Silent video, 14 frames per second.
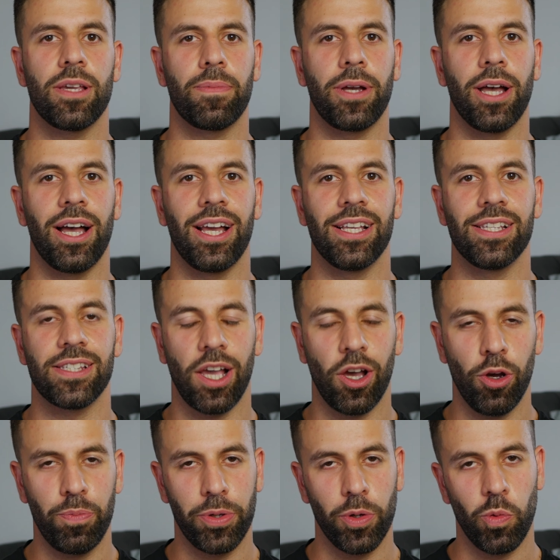up, guys? I
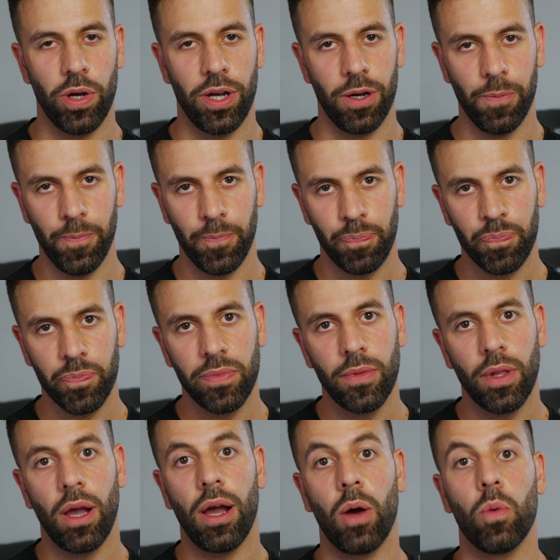hope you're well.
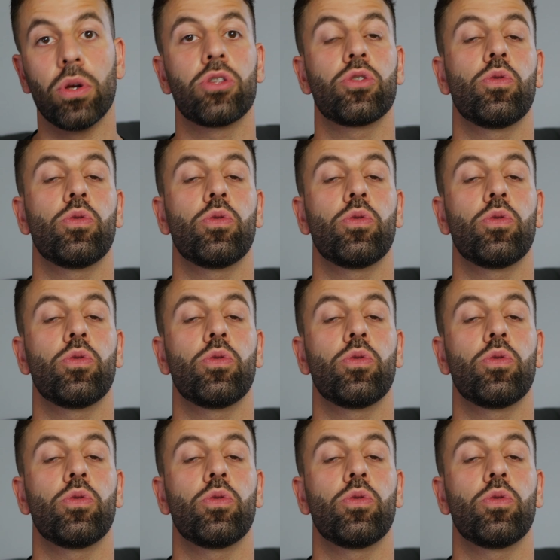I want to